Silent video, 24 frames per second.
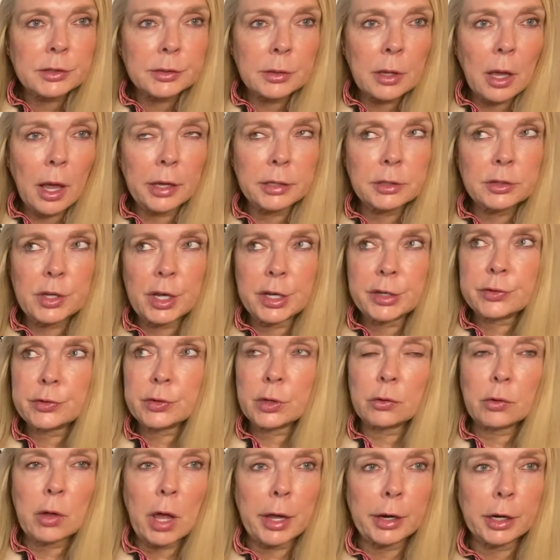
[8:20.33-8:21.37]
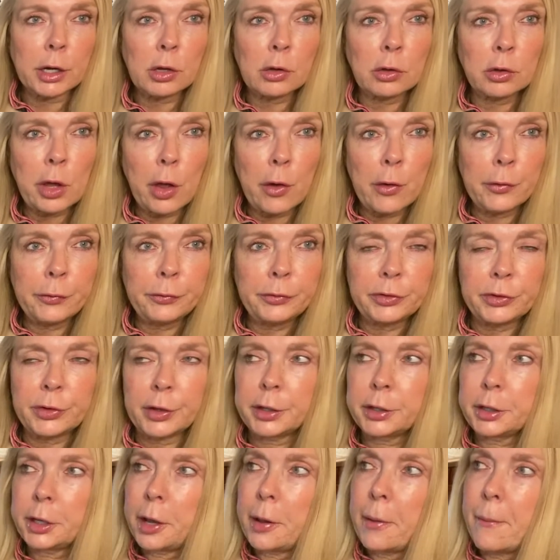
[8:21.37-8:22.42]
I taste a lot of cloves
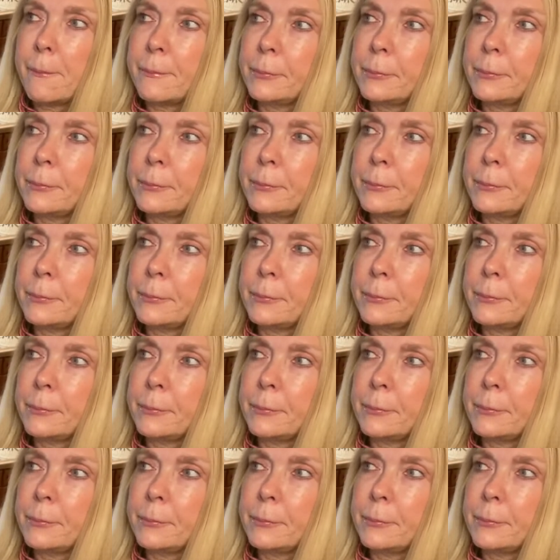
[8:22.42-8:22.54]
in it.